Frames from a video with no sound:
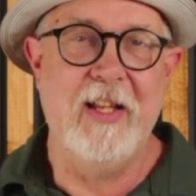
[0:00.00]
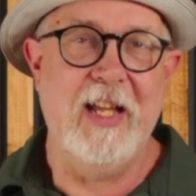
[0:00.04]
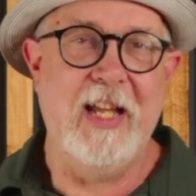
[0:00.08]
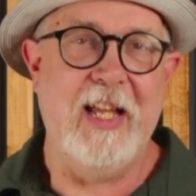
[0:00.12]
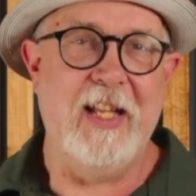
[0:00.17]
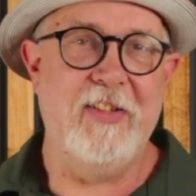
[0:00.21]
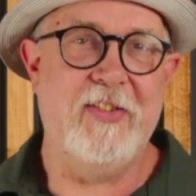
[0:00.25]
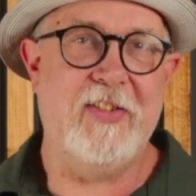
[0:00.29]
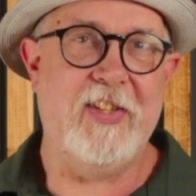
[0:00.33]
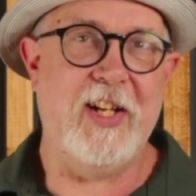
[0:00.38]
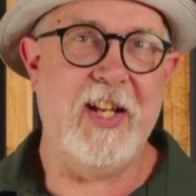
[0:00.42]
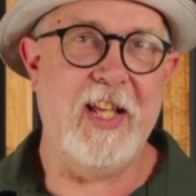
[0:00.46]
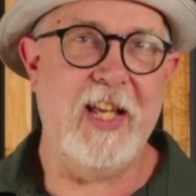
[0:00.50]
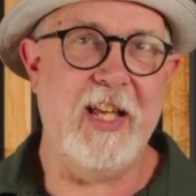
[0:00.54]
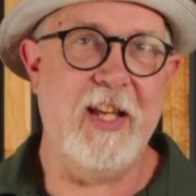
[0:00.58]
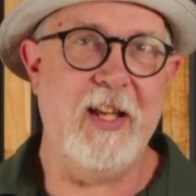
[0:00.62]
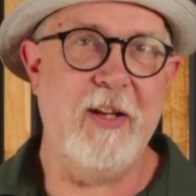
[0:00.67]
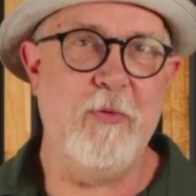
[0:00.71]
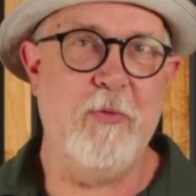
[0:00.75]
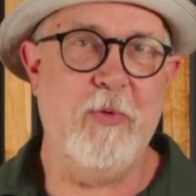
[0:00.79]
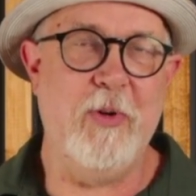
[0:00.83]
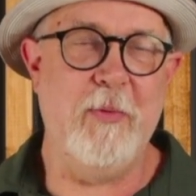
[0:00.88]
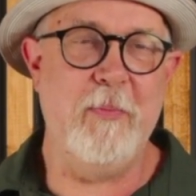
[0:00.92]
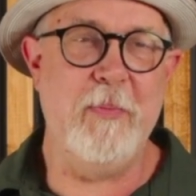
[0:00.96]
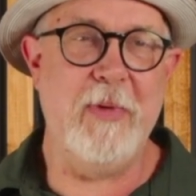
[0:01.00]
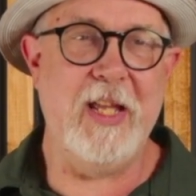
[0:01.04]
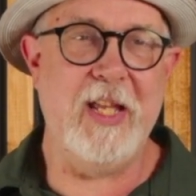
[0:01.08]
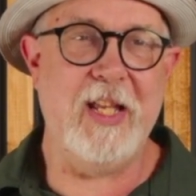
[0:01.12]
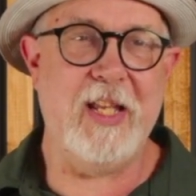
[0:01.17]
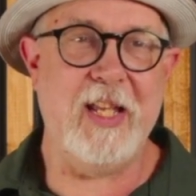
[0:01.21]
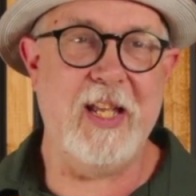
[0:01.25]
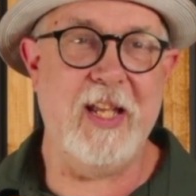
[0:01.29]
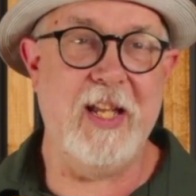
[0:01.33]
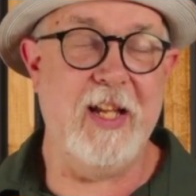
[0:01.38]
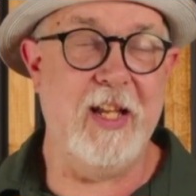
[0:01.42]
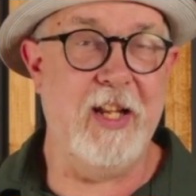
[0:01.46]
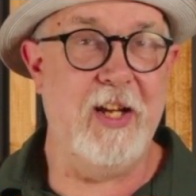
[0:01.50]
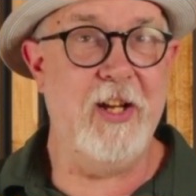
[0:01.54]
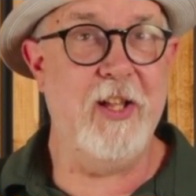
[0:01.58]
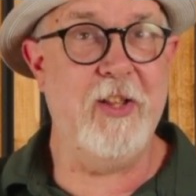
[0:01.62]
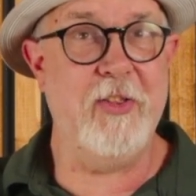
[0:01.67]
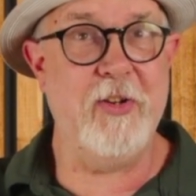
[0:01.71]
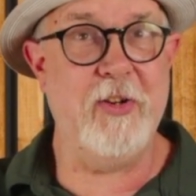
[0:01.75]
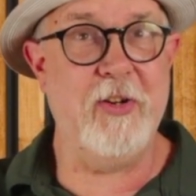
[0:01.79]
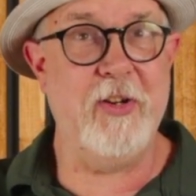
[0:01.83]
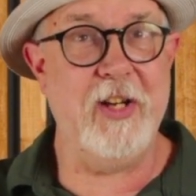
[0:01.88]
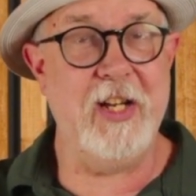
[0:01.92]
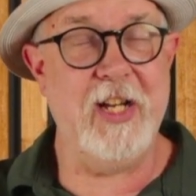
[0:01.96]
And today we're making
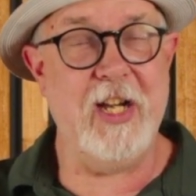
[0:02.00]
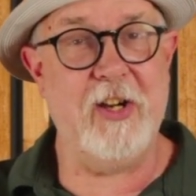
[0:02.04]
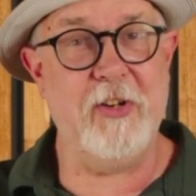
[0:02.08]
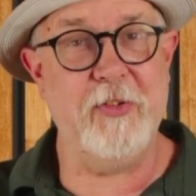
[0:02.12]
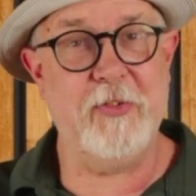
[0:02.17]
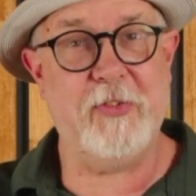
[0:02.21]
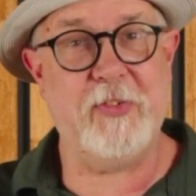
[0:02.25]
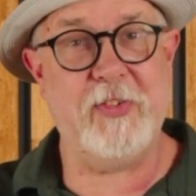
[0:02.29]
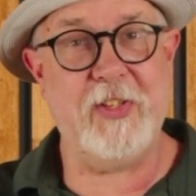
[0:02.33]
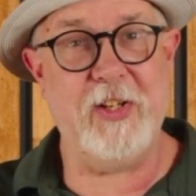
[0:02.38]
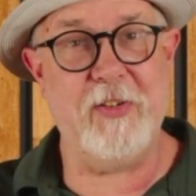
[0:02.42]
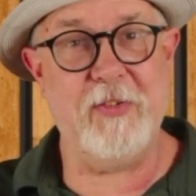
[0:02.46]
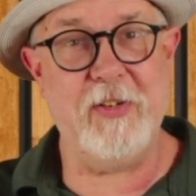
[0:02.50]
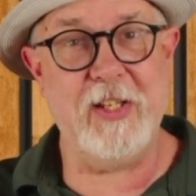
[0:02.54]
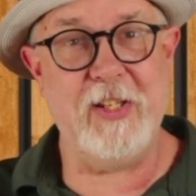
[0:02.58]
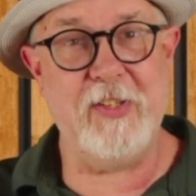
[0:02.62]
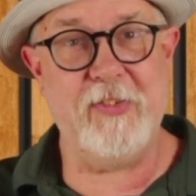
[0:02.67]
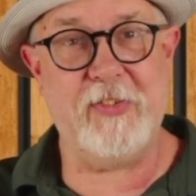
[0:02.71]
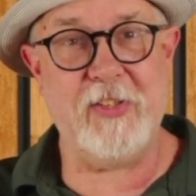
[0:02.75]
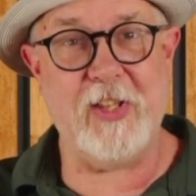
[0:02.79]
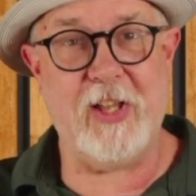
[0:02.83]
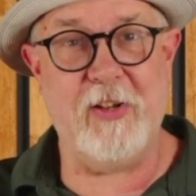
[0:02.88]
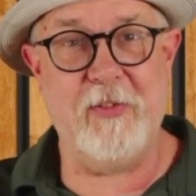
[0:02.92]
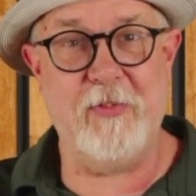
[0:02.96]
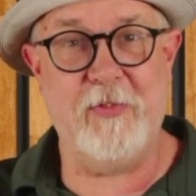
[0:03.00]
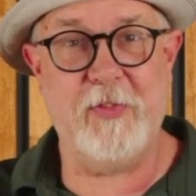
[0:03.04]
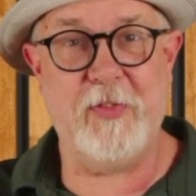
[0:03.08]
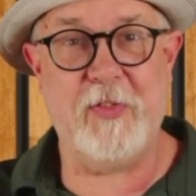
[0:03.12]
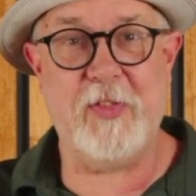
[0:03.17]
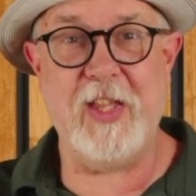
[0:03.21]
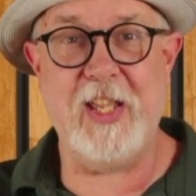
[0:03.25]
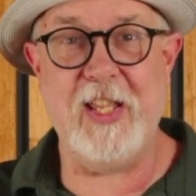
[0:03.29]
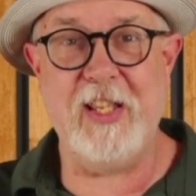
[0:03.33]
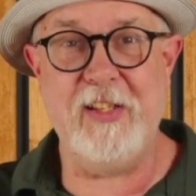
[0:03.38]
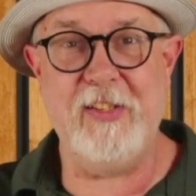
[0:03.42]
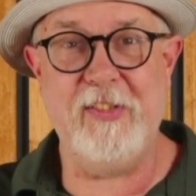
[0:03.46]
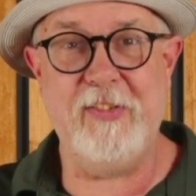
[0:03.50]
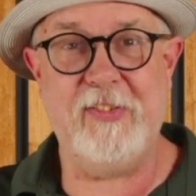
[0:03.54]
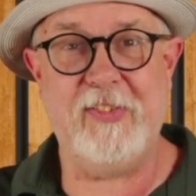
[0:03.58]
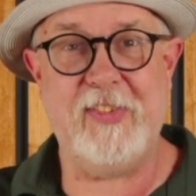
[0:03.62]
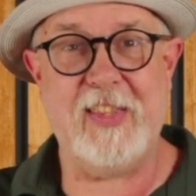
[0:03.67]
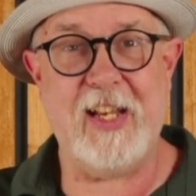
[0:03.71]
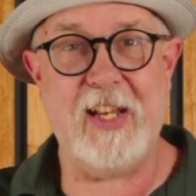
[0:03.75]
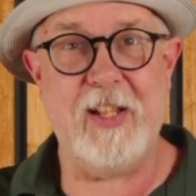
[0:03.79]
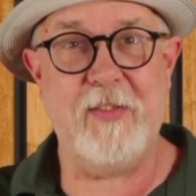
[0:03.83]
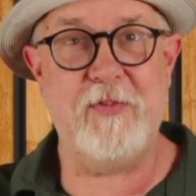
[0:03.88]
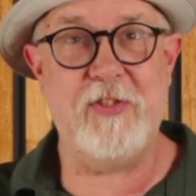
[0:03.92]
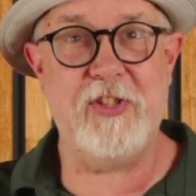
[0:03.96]
another in our series of things
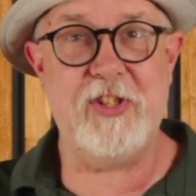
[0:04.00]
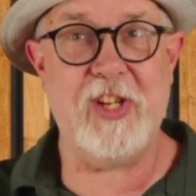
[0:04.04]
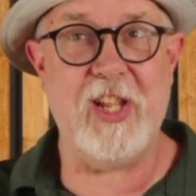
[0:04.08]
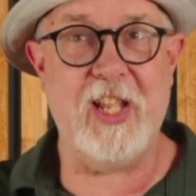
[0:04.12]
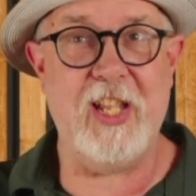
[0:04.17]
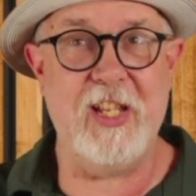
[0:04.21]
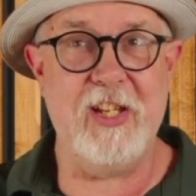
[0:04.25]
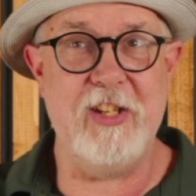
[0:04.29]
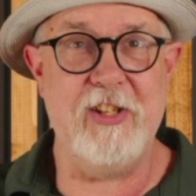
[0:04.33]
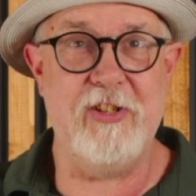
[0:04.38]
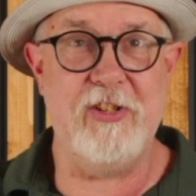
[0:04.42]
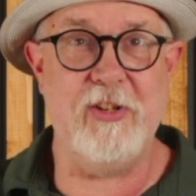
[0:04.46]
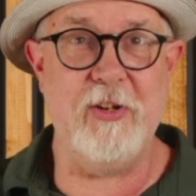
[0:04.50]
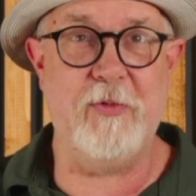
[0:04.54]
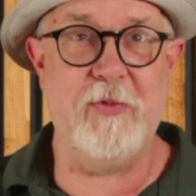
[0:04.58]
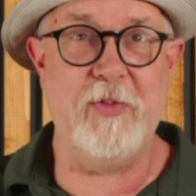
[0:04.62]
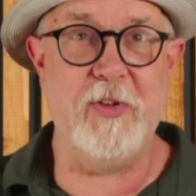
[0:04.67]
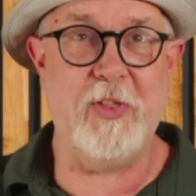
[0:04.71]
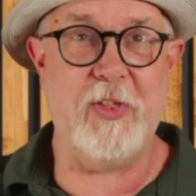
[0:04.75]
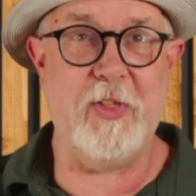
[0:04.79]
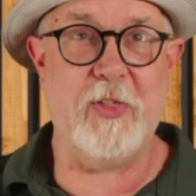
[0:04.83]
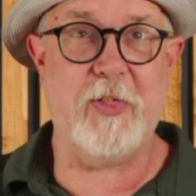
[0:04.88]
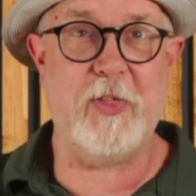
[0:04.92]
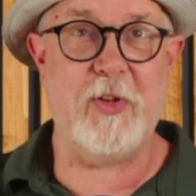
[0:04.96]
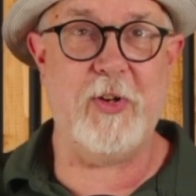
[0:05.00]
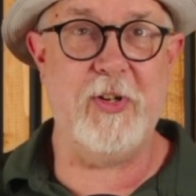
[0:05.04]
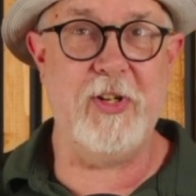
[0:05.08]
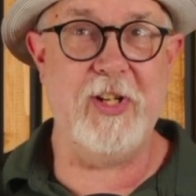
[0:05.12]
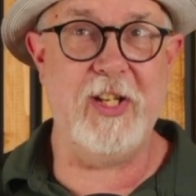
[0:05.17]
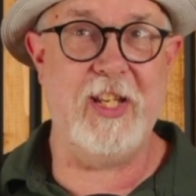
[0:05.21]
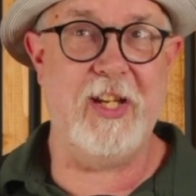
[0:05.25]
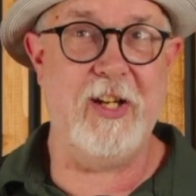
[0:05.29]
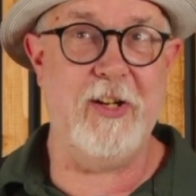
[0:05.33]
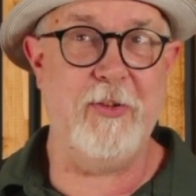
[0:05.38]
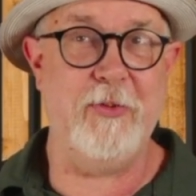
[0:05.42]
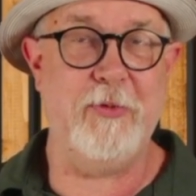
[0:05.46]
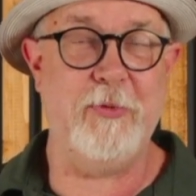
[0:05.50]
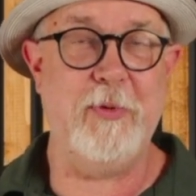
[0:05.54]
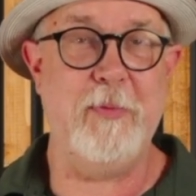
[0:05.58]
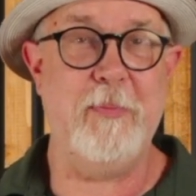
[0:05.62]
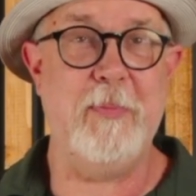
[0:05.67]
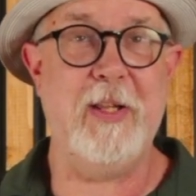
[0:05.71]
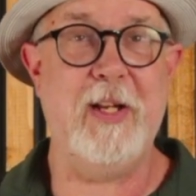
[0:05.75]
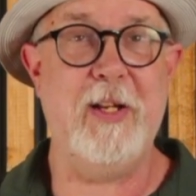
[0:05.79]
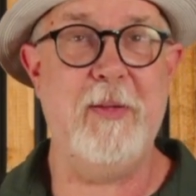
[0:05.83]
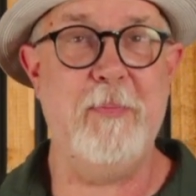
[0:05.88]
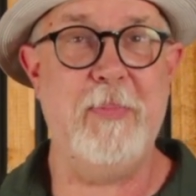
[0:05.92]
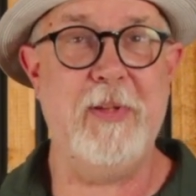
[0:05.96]
that have changed over the 30 years we've
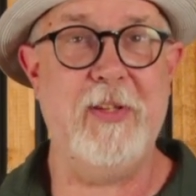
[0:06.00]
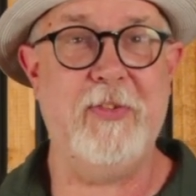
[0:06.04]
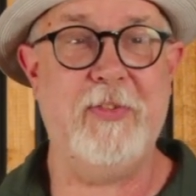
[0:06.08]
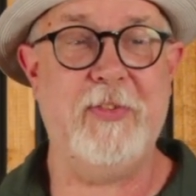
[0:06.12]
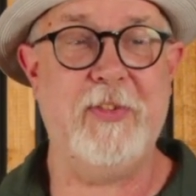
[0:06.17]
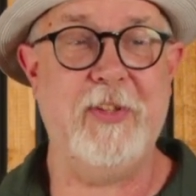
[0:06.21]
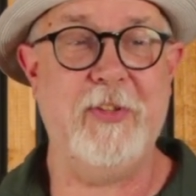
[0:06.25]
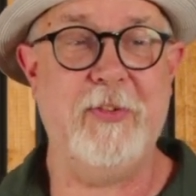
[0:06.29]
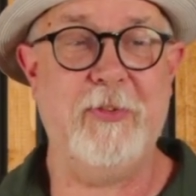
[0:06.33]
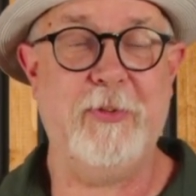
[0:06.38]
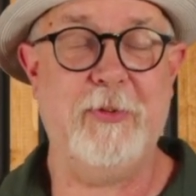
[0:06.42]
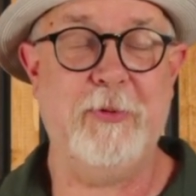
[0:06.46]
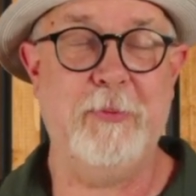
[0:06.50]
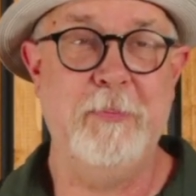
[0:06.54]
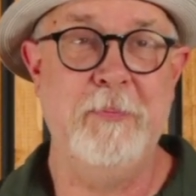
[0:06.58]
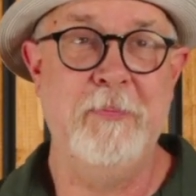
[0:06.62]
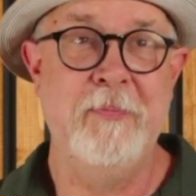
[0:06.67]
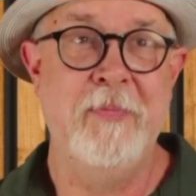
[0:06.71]
been in business.